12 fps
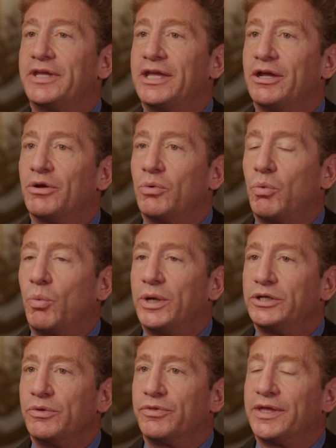to hear
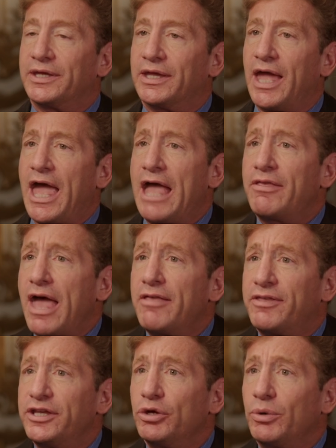what you think. Has,
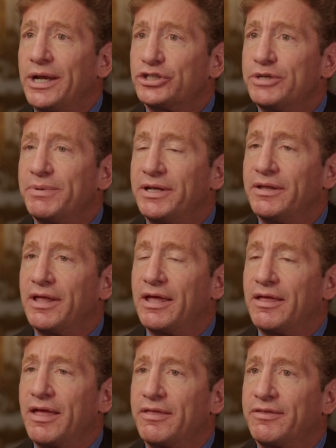has the Euro actually been
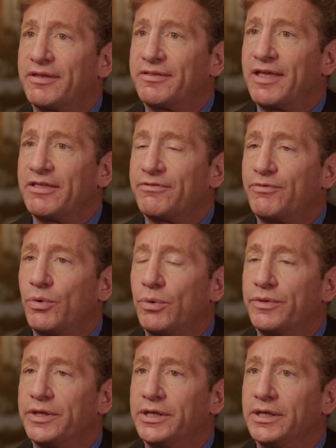a, a success
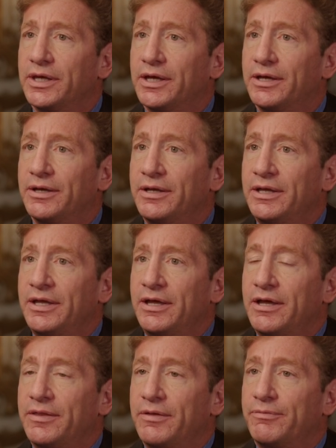for the uh,
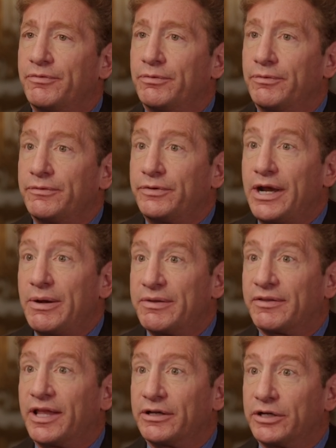for, for
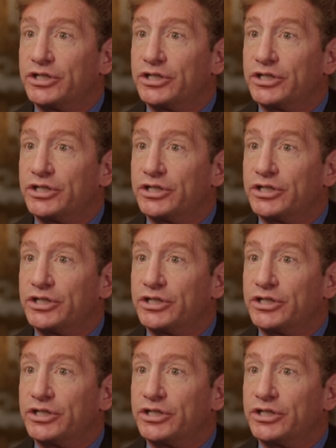areas like